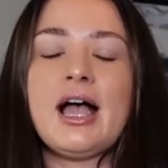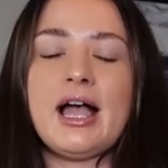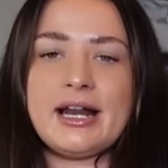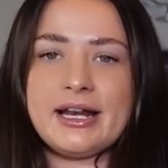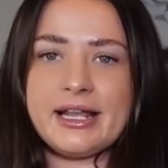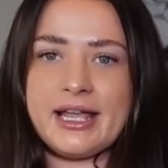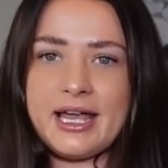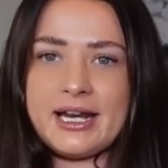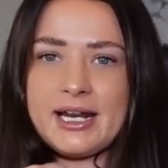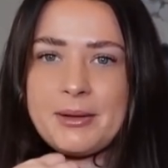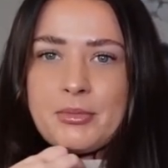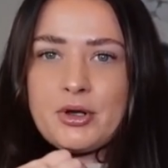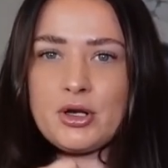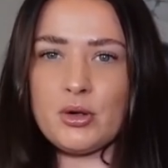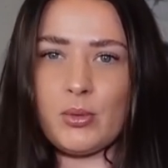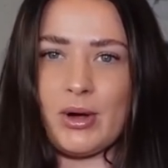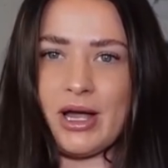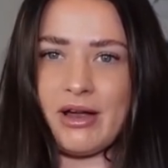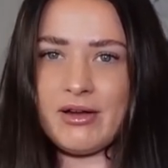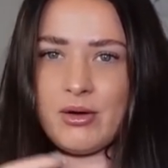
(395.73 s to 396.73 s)
And again, I'm
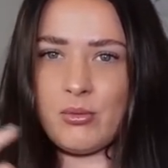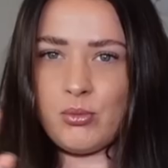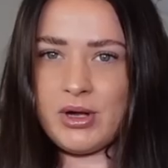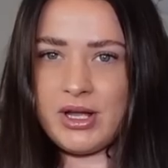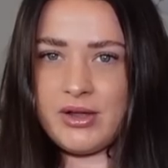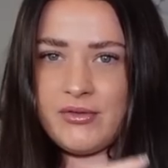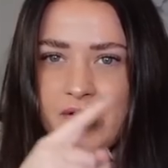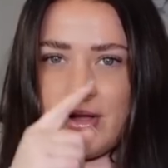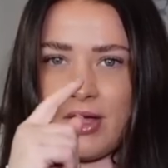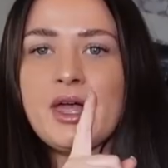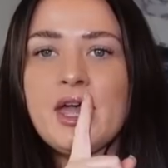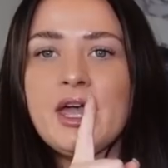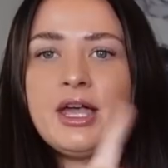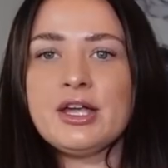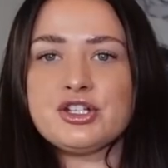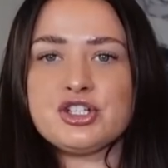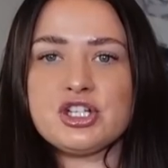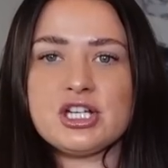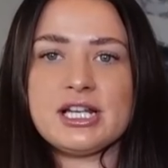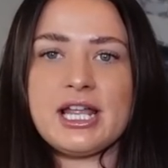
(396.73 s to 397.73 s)
gonna wear it with
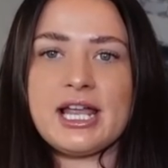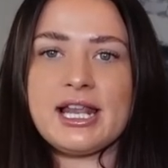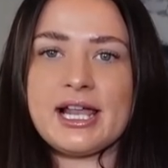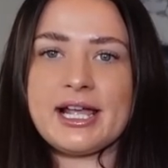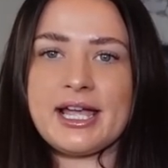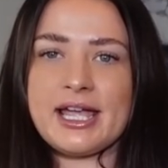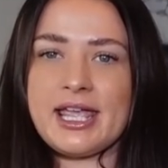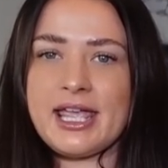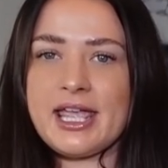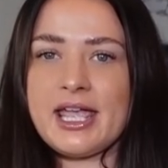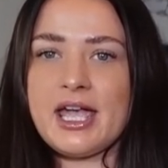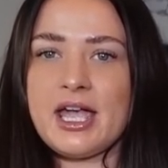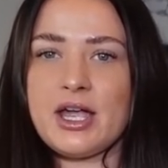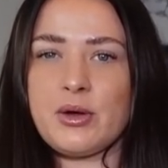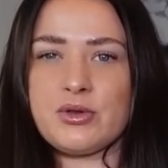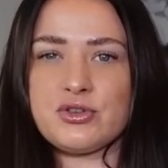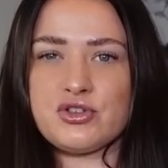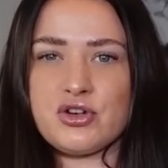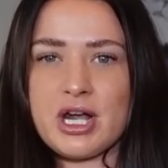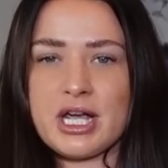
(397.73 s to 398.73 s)
gilet like here
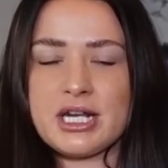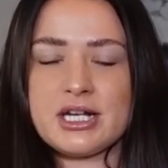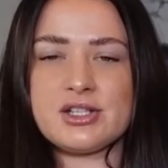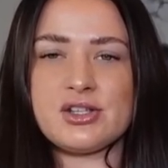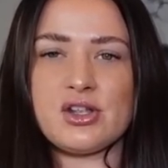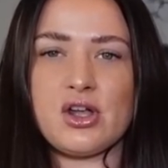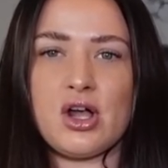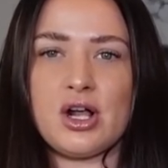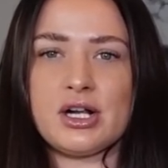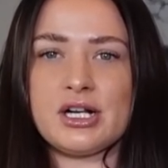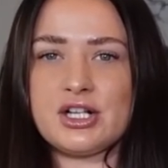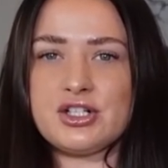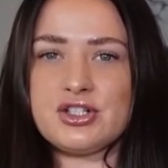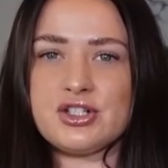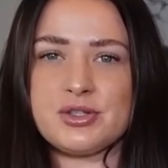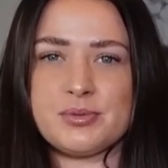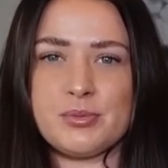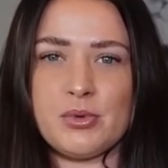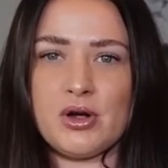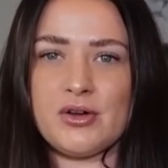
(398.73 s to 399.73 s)
with trainers on, and
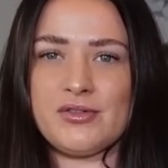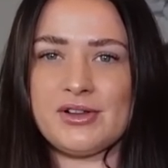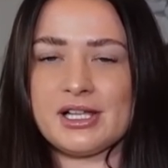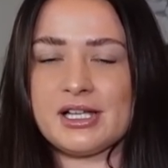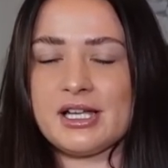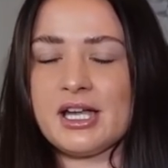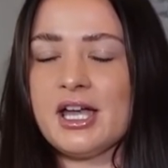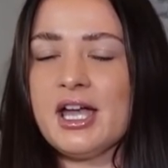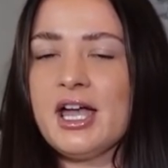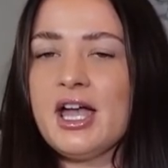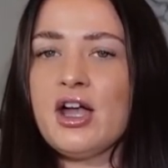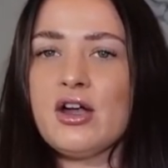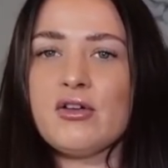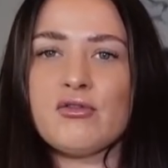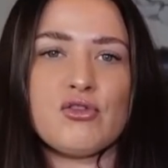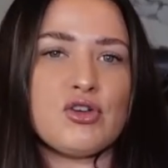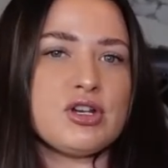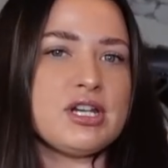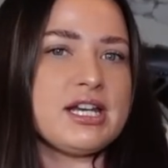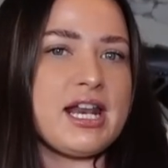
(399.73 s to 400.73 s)
just more of like a
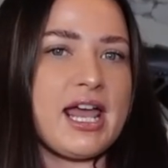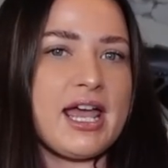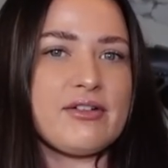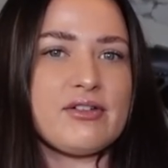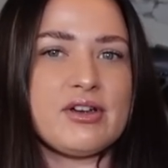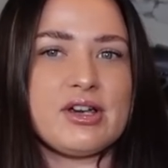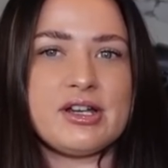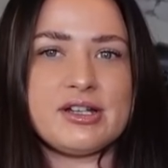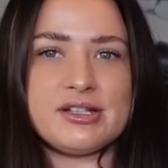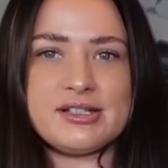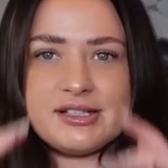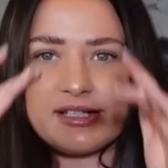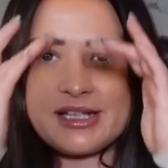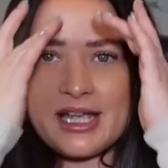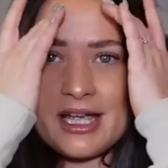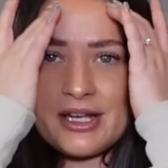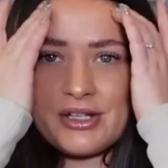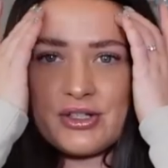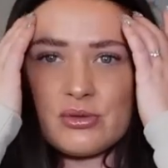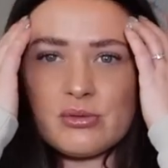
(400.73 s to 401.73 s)
running errands
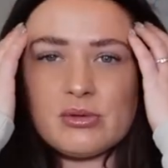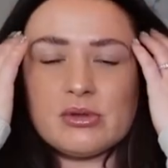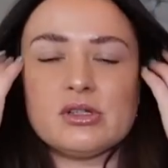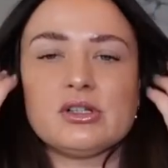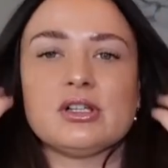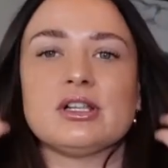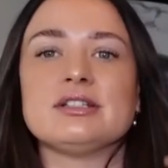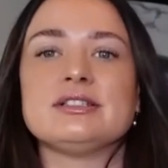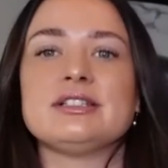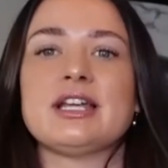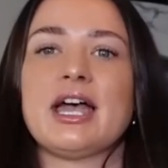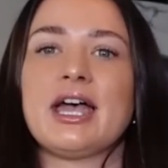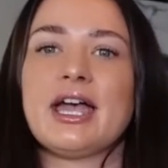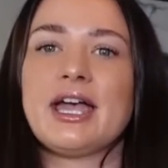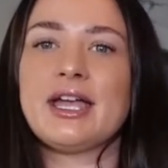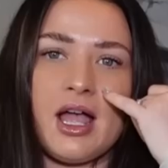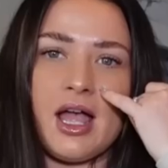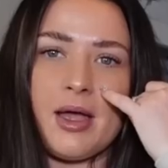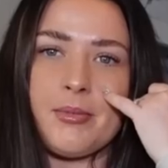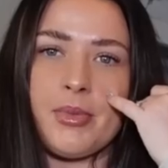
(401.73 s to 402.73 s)
casual
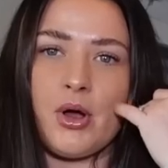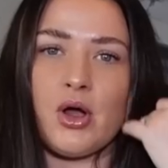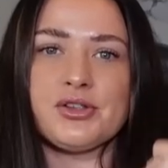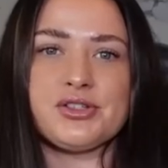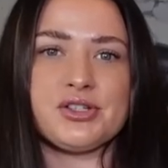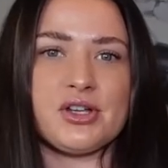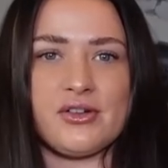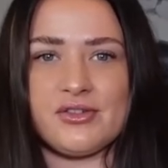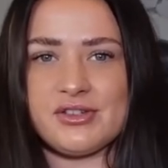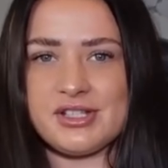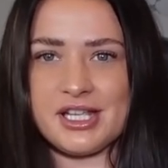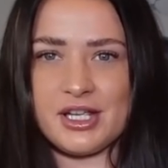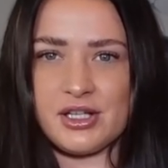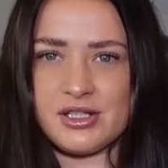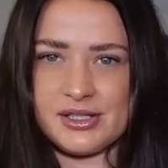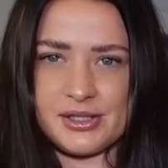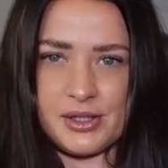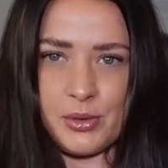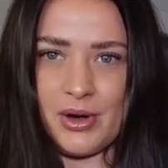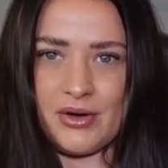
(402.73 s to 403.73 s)
day. And but also obviously you
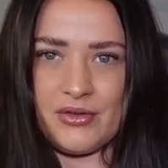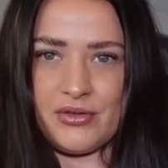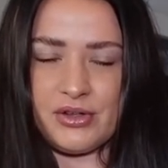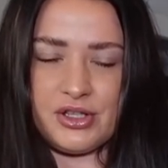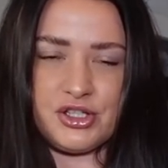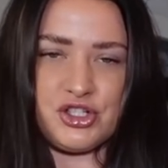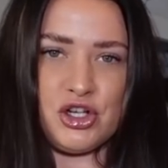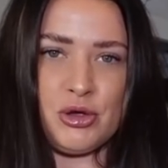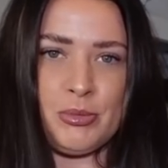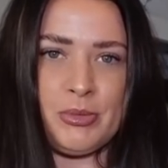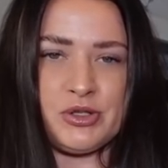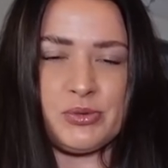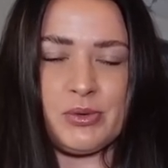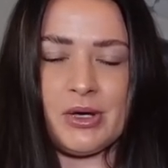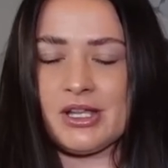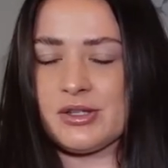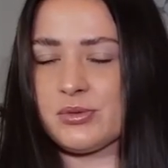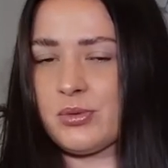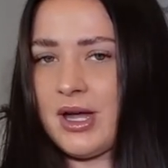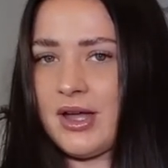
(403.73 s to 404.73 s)
can still wear it for the gym as
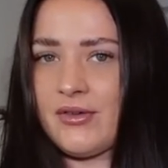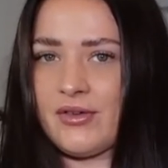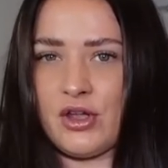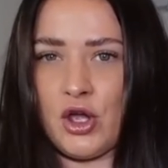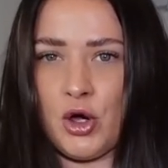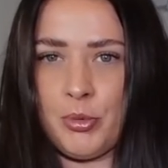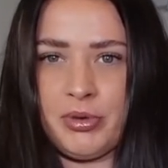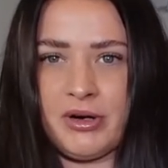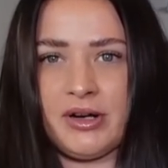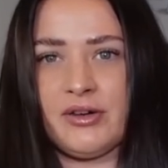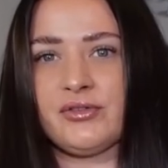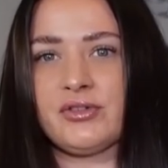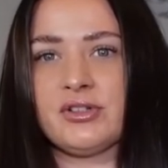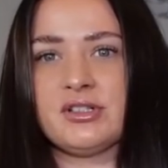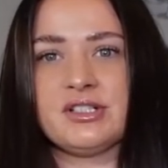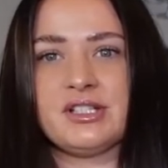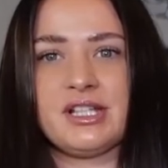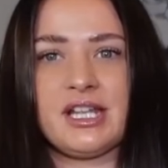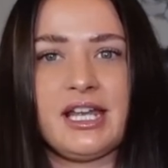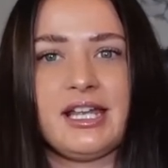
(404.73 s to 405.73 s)
well. It's whatever your
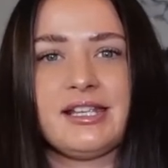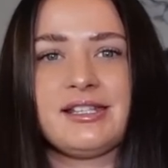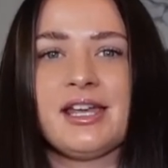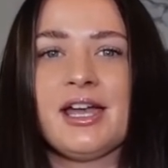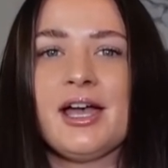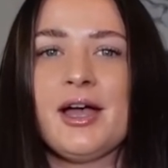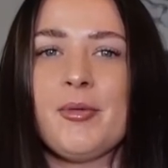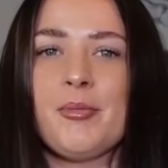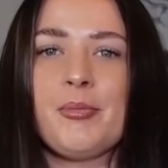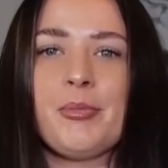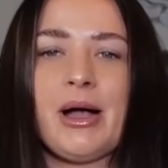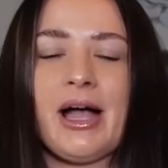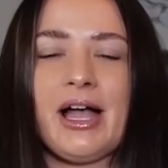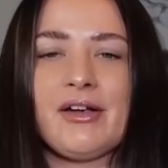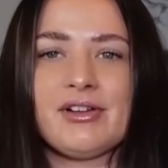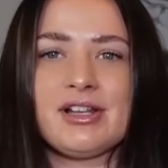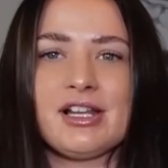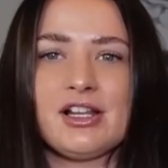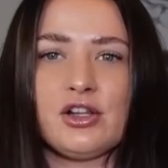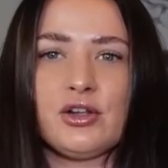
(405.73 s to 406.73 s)
preference is, but I
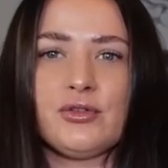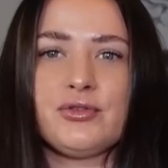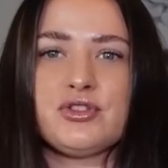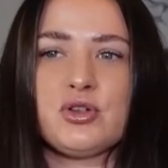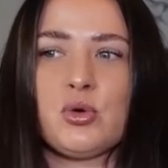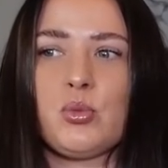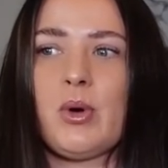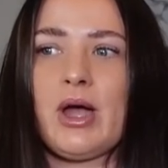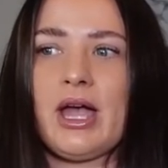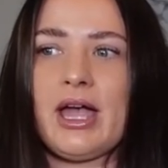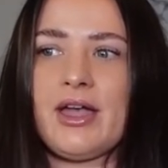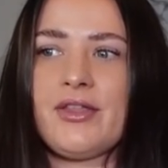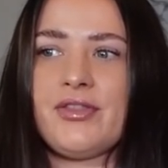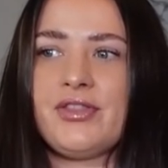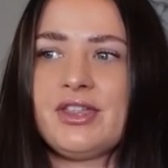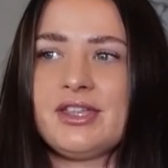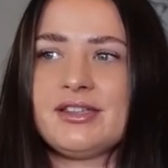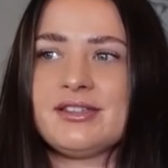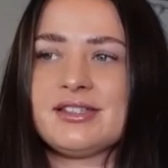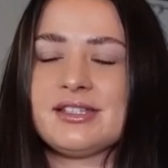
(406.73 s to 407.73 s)
really love to wear
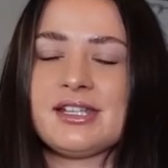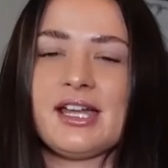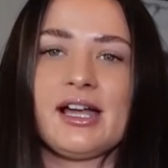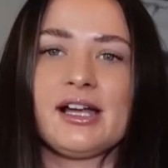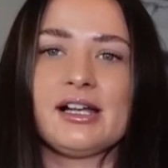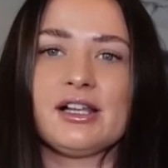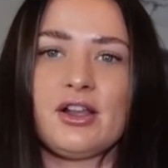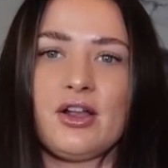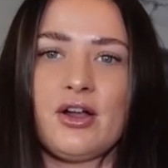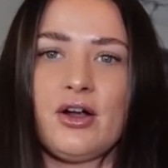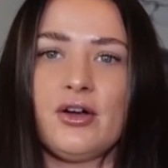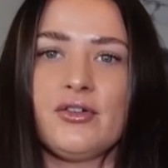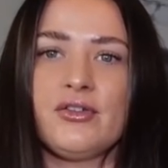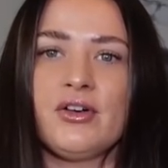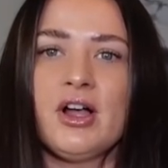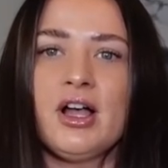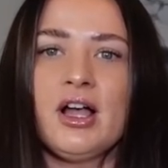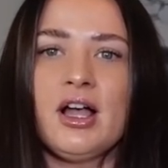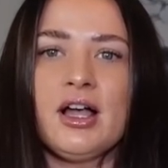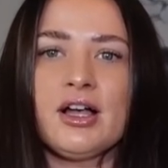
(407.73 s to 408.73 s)
this style of
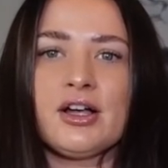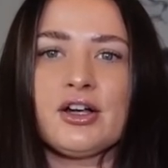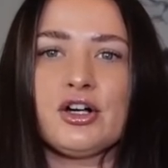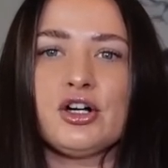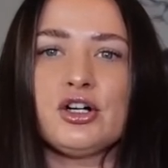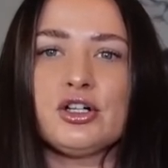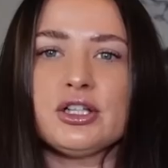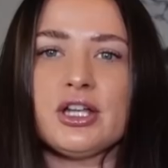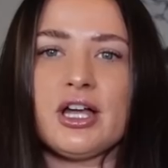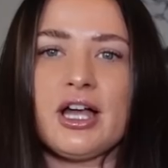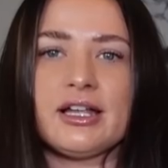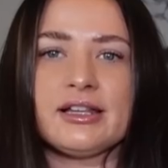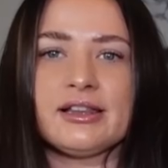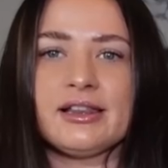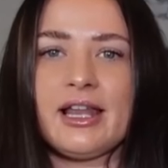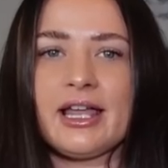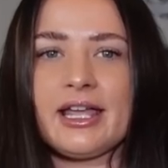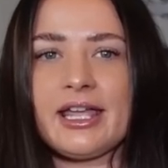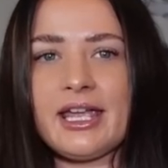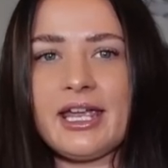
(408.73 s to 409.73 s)
colour and
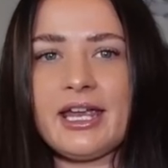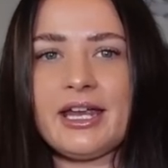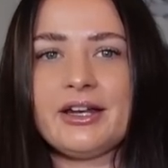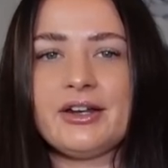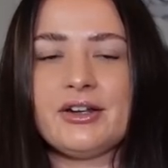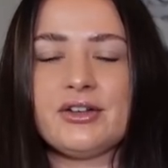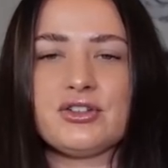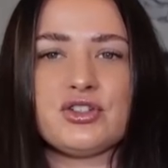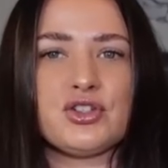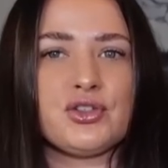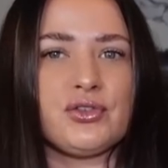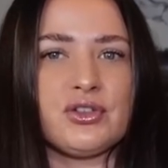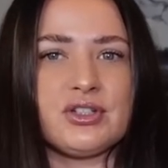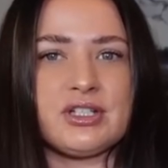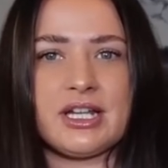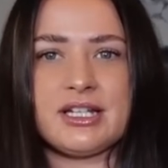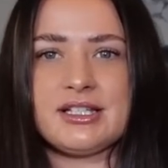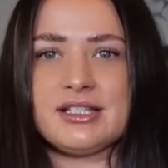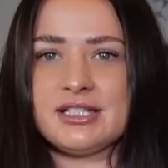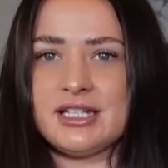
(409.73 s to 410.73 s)
legging just for
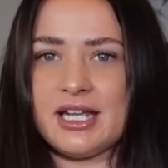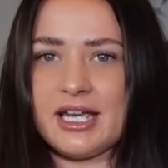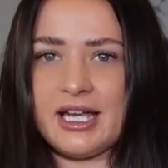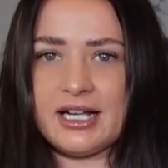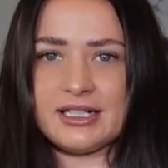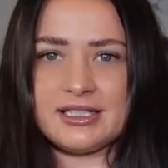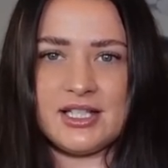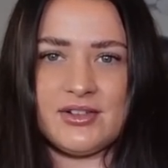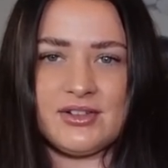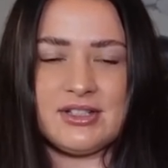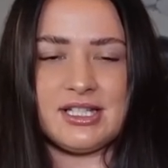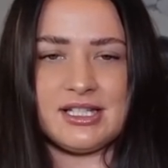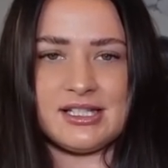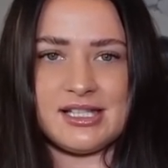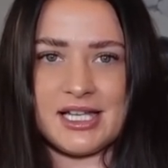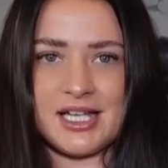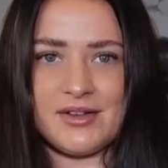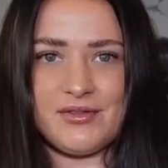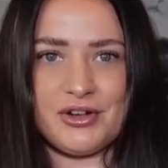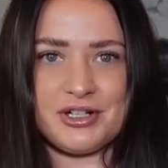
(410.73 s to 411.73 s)
day-to-day activities,
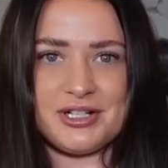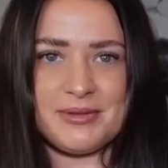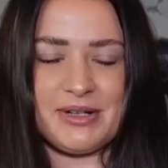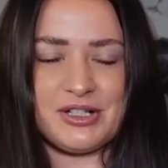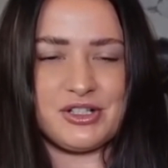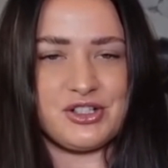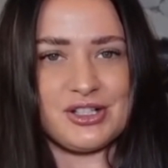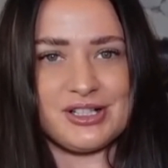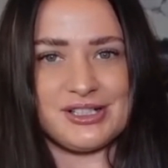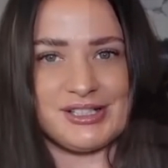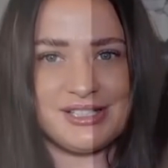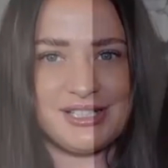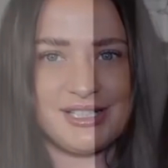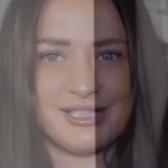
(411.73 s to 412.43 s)
like I've already mentioned.